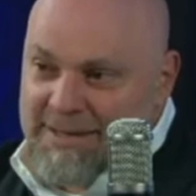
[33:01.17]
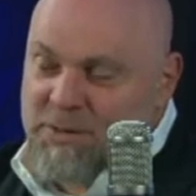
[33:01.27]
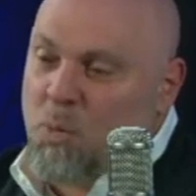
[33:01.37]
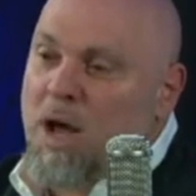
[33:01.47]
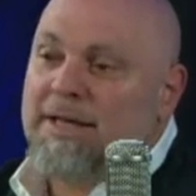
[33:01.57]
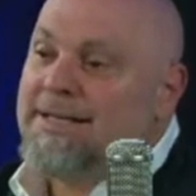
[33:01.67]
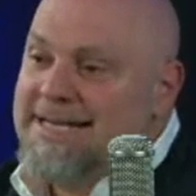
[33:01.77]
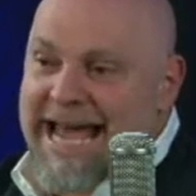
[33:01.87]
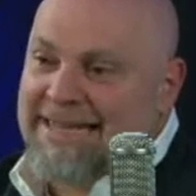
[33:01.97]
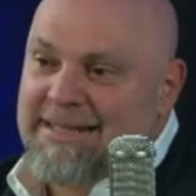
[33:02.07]
is won,
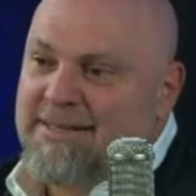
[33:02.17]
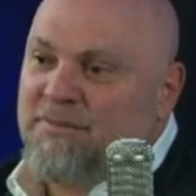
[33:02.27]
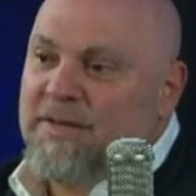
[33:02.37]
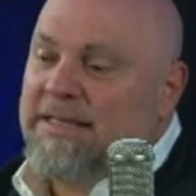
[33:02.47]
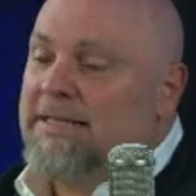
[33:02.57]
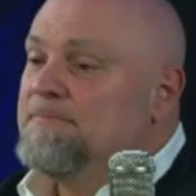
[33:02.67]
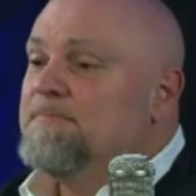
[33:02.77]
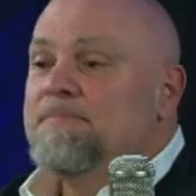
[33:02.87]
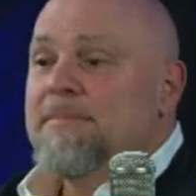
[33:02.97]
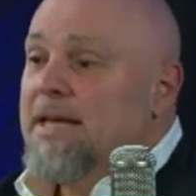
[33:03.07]
death is defeated.
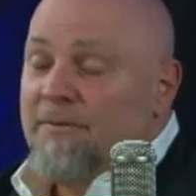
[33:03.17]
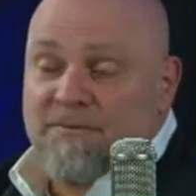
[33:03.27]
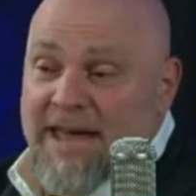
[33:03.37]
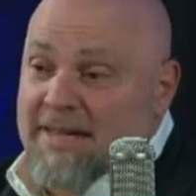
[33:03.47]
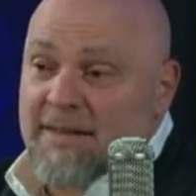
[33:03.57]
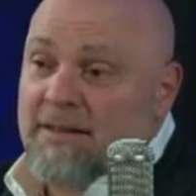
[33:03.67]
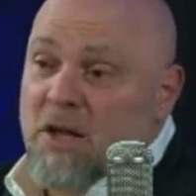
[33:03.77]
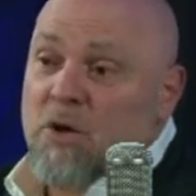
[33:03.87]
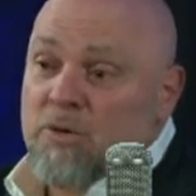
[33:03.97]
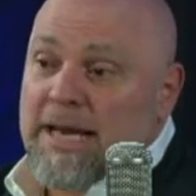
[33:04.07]
Faith
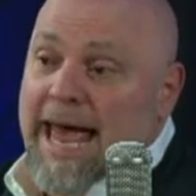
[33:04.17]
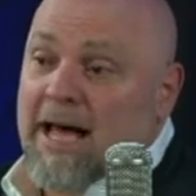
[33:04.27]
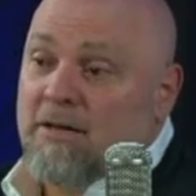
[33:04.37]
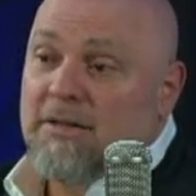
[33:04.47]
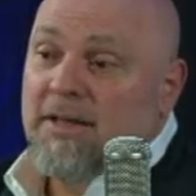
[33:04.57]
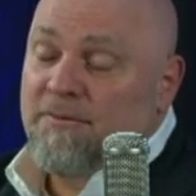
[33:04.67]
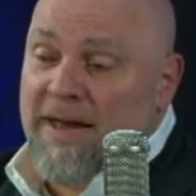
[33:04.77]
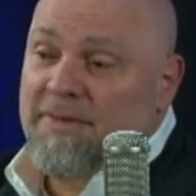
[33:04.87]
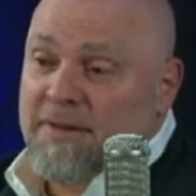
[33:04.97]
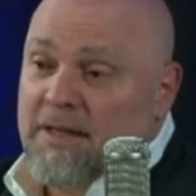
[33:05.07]
alone now,
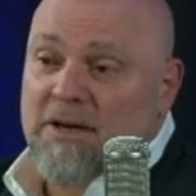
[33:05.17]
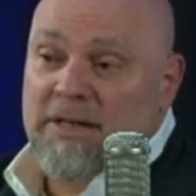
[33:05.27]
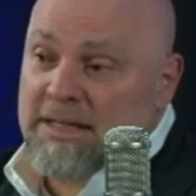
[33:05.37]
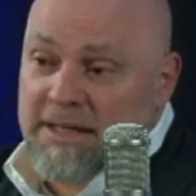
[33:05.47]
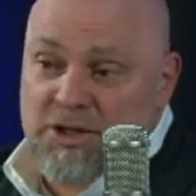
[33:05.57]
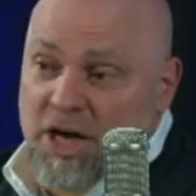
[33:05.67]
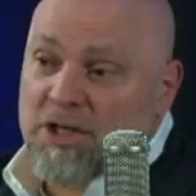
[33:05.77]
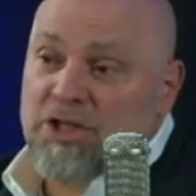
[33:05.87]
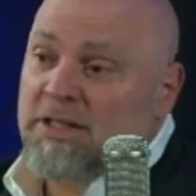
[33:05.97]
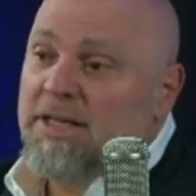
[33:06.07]
faith alone in
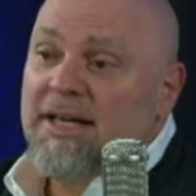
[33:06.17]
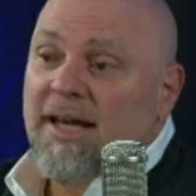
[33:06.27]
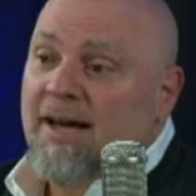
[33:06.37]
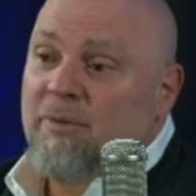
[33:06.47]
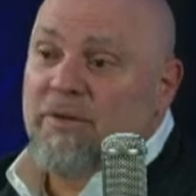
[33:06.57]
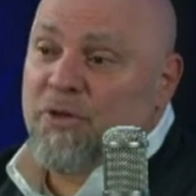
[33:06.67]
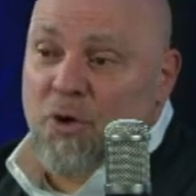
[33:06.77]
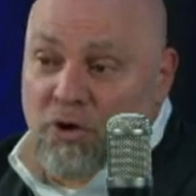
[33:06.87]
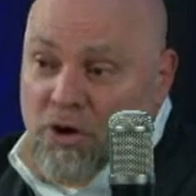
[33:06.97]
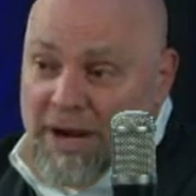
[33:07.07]
conjunction uh, with
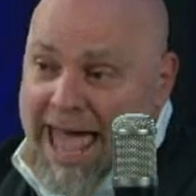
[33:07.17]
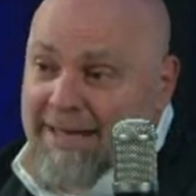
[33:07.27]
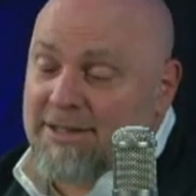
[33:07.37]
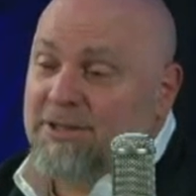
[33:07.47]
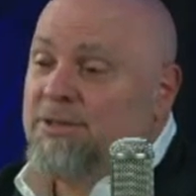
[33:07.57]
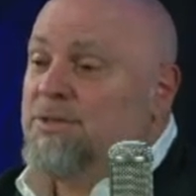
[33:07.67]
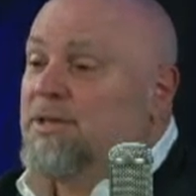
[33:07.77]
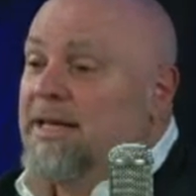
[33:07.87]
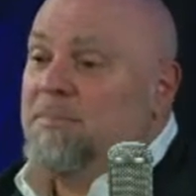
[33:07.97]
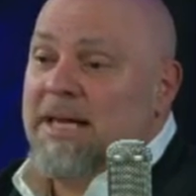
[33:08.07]
your own attitudes
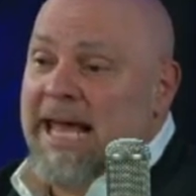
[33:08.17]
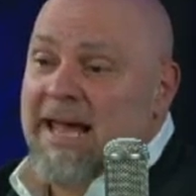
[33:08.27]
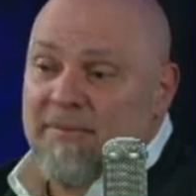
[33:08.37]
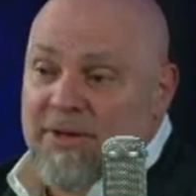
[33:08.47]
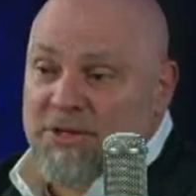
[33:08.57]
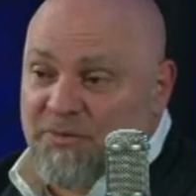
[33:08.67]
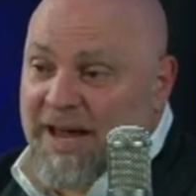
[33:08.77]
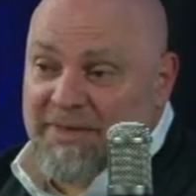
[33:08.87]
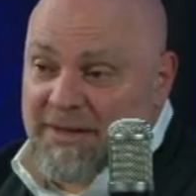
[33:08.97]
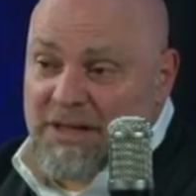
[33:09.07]
and behaviors,
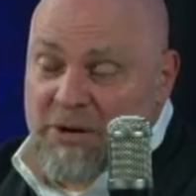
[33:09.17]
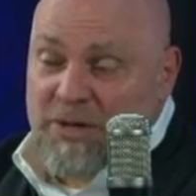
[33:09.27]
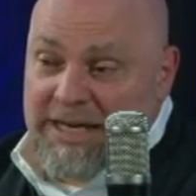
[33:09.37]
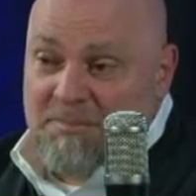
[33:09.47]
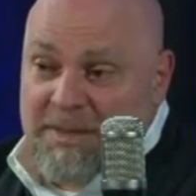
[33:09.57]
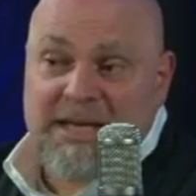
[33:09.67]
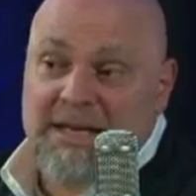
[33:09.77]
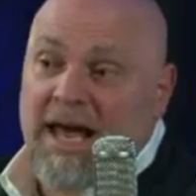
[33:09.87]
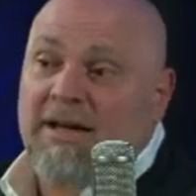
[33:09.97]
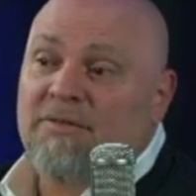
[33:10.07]
faith alone can be
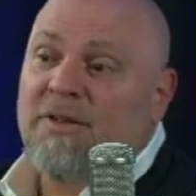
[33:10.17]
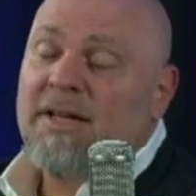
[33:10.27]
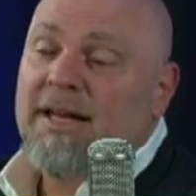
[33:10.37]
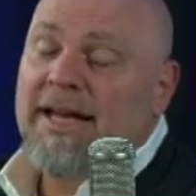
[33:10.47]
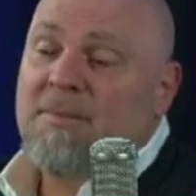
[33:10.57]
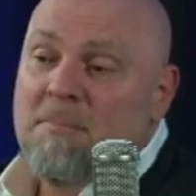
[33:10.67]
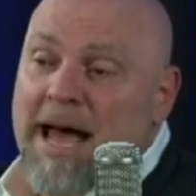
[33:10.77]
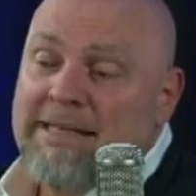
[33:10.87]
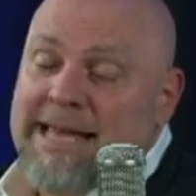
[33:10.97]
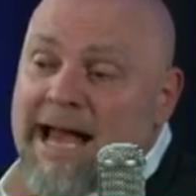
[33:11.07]
enough. Uh,
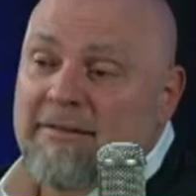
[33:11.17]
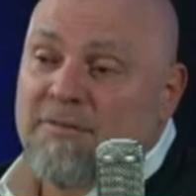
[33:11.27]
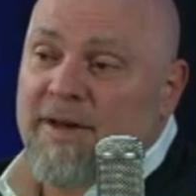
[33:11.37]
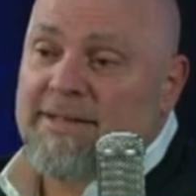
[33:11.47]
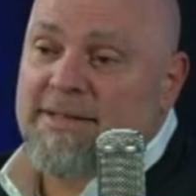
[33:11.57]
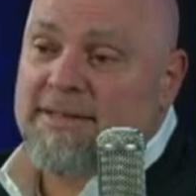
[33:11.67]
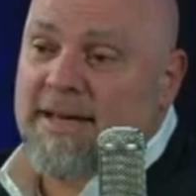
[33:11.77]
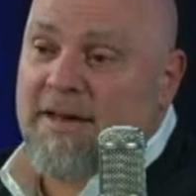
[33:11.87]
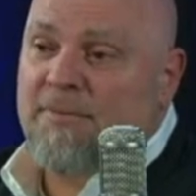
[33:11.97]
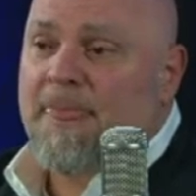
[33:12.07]
my sacrifice is
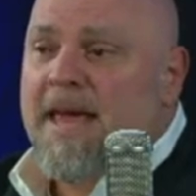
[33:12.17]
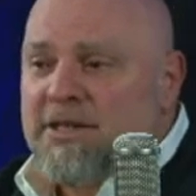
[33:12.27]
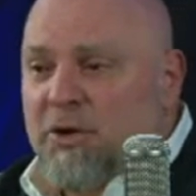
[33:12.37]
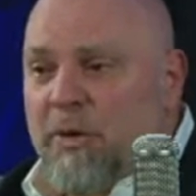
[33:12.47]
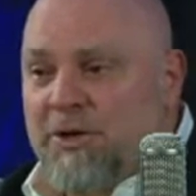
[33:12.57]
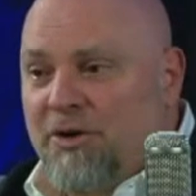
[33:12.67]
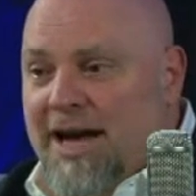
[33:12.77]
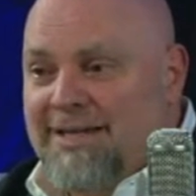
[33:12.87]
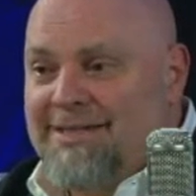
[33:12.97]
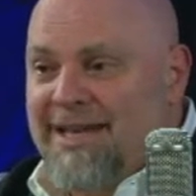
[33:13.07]
enough. So when
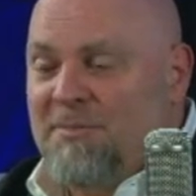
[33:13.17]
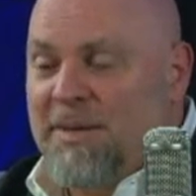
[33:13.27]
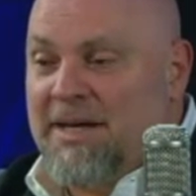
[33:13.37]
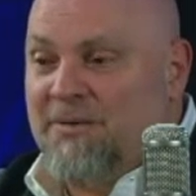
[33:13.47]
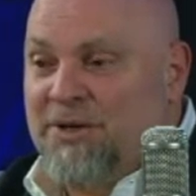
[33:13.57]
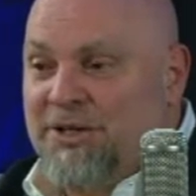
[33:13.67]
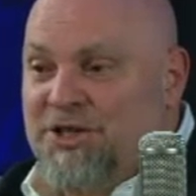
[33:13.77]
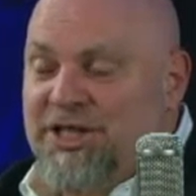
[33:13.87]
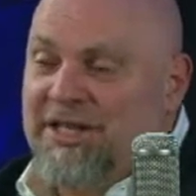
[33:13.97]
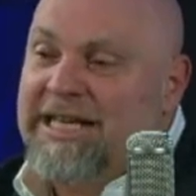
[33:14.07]
Christ said, Be of good
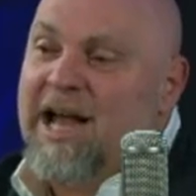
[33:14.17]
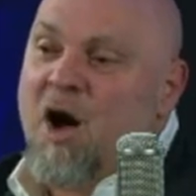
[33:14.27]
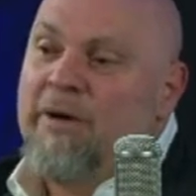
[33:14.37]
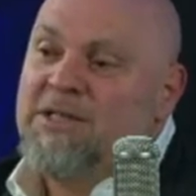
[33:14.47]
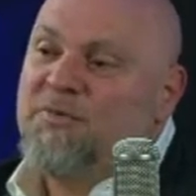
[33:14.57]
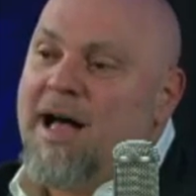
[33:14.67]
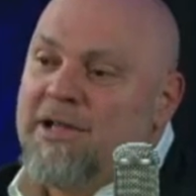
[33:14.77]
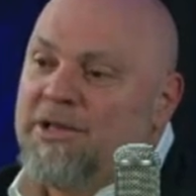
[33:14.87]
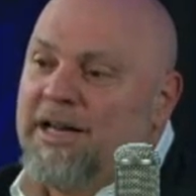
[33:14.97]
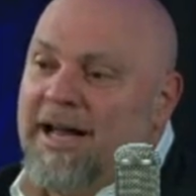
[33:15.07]
cheer, he always
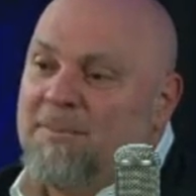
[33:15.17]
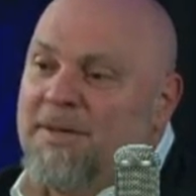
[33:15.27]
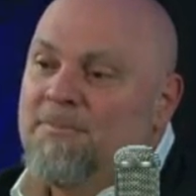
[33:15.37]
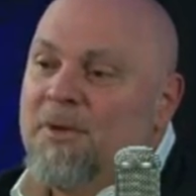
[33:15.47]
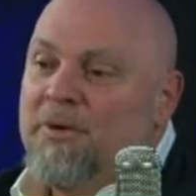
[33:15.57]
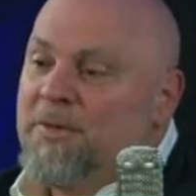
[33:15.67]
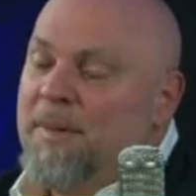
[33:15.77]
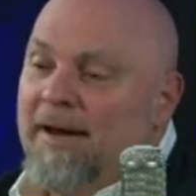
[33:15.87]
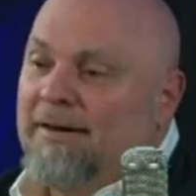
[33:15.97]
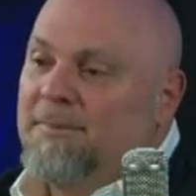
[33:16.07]
followed it up with a
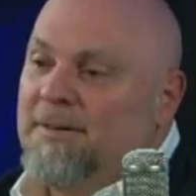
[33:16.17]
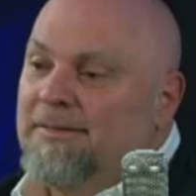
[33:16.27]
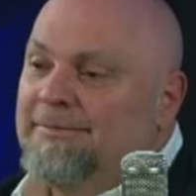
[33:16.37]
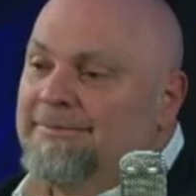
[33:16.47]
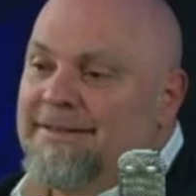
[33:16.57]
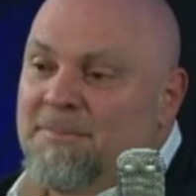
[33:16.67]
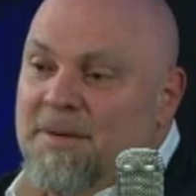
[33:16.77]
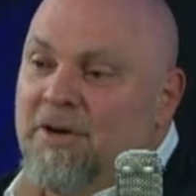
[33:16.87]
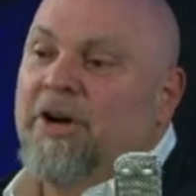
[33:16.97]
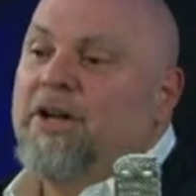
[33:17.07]
parable, with a
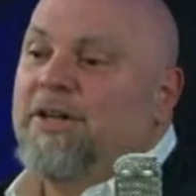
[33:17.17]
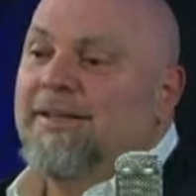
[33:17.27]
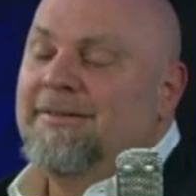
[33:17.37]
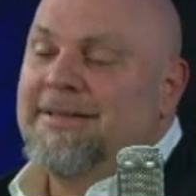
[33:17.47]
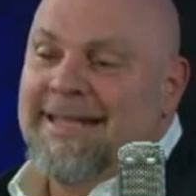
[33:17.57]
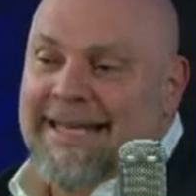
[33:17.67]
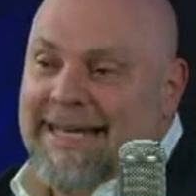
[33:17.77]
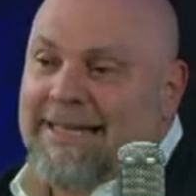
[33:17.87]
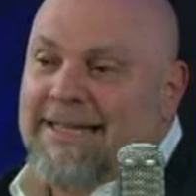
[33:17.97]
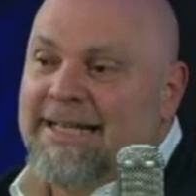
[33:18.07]
miracle, with a
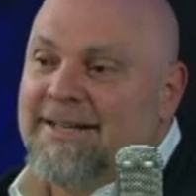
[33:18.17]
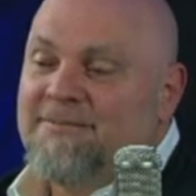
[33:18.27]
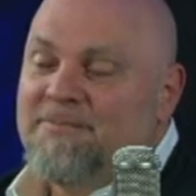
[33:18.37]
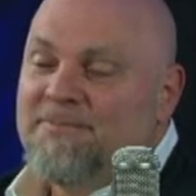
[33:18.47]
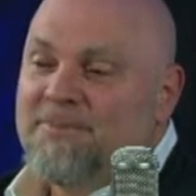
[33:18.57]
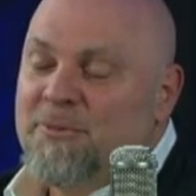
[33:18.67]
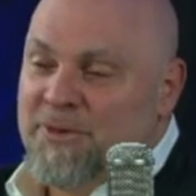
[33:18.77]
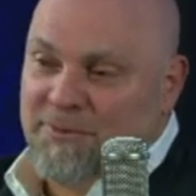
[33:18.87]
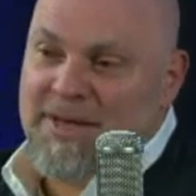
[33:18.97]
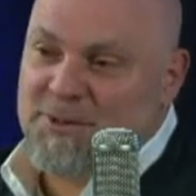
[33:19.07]
healing, with
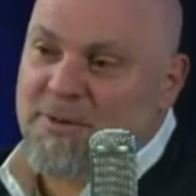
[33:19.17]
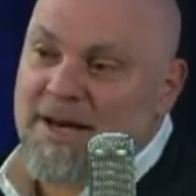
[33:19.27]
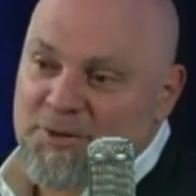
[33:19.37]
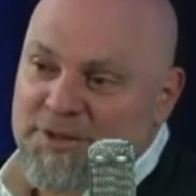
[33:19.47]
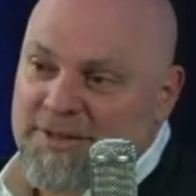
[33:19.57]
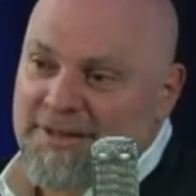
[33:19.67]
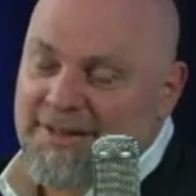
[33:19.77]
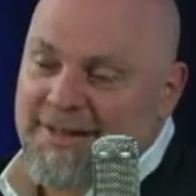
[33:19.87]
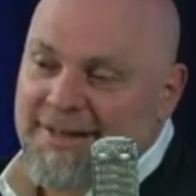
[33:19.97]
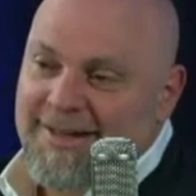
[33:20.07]
a resurrection.
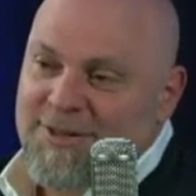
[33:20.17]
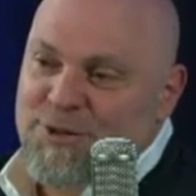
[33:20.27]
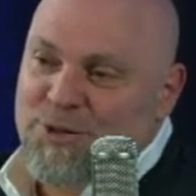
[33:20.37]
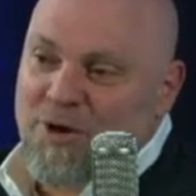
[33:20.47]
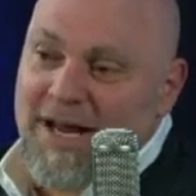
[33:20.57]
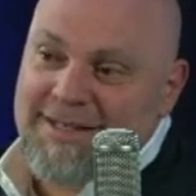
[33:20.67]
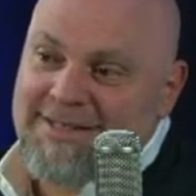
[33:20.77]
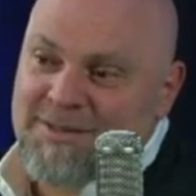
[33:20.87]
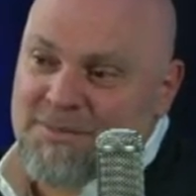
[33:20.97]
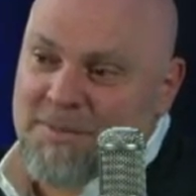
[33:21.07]
So
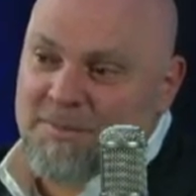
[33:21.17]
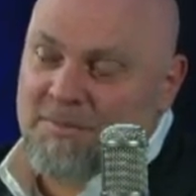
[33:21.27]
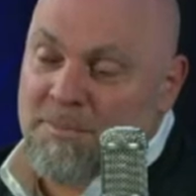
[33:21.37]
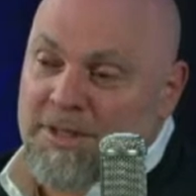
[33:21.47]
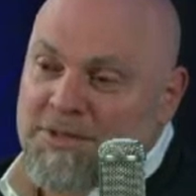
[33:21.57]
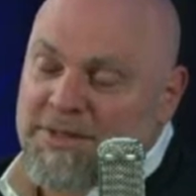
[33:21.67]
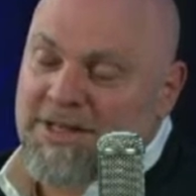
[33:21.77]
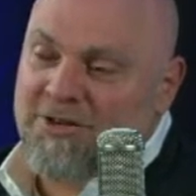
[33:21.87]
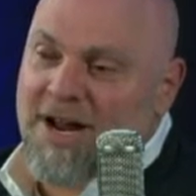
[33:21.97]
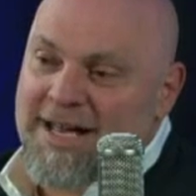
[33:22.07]
Christ's mercy,
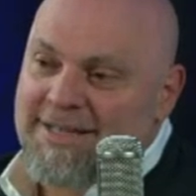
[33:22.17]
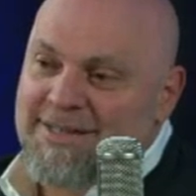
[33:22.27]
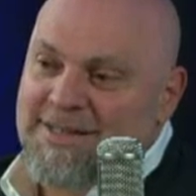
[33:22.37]
Christ's